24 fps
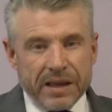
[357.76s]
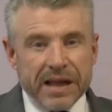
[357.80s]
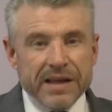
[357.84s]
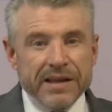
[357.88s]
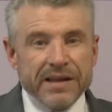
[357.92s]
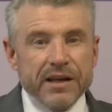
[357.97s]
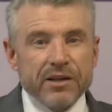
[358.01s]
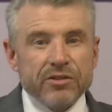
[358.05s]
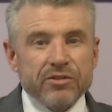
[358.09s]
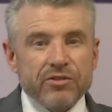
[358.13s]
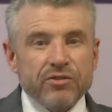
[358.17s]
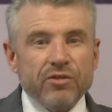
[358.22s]

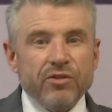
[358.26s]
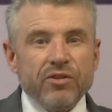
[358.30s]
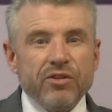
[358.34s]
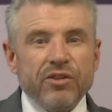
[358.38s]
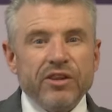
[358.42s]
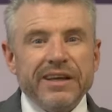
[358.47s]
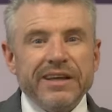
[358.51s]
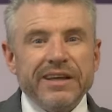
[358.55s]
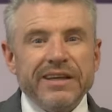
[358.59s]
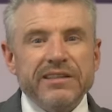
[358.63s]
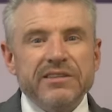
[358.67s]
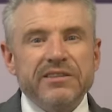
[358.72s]
And now two
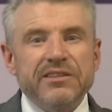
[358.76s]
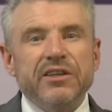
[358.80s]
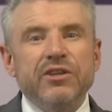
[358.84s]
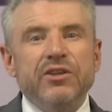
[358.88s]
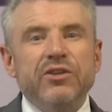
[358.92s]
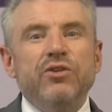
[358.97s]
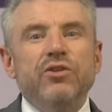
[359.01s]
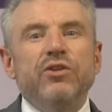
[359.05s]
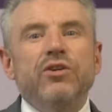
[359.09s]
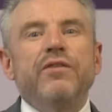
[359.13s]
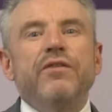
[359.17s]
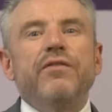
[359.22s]
things
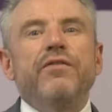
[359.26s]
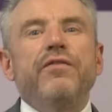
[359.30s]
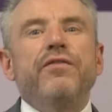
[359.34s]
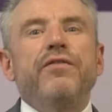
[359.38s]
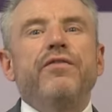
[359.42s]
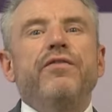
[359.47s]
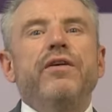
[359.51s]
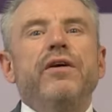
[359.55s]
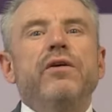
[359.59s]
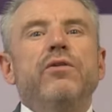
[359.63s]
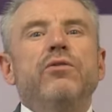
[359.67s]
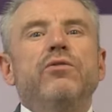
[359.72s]
that you can
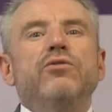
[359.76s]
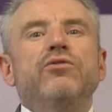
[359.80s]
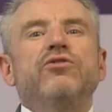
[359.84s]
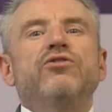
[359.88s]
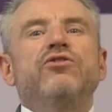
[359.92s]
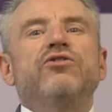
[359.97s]
feel.